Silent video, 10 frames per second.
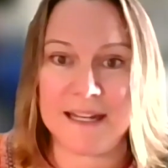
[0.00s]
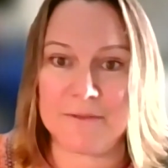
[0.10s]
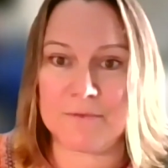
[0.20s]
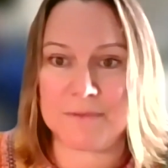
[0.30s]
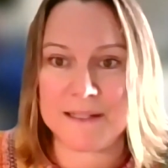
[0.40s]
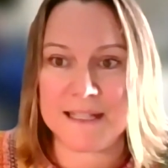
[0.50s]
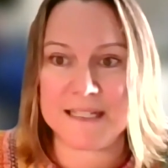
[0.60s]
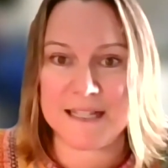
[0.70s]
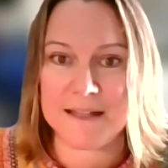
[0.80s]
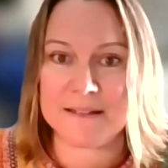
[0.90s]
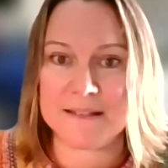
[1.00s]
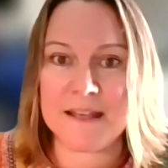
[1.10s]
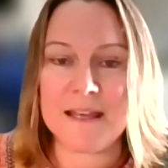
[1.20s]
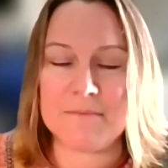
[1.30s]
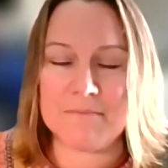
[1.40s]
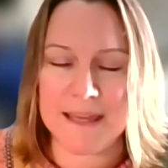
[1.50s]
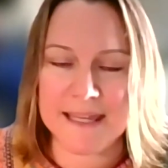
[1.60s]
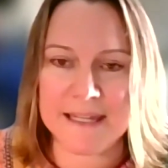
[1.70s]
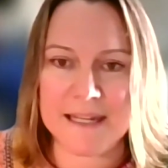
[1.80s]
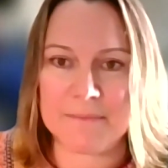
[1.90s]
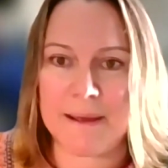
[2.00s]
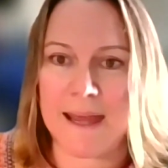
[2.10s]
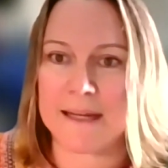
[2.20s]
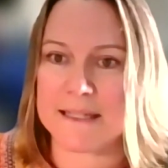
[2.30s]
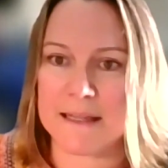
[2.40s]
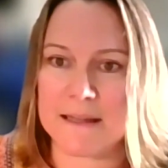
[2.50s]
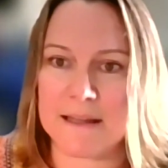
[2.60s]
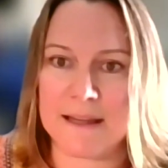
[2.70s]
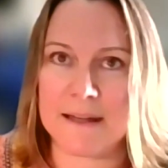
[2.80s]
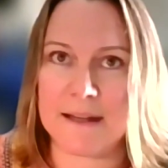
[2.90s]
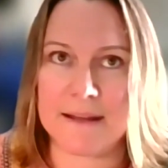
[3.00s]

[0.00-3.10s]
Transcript: It really does make an impact. It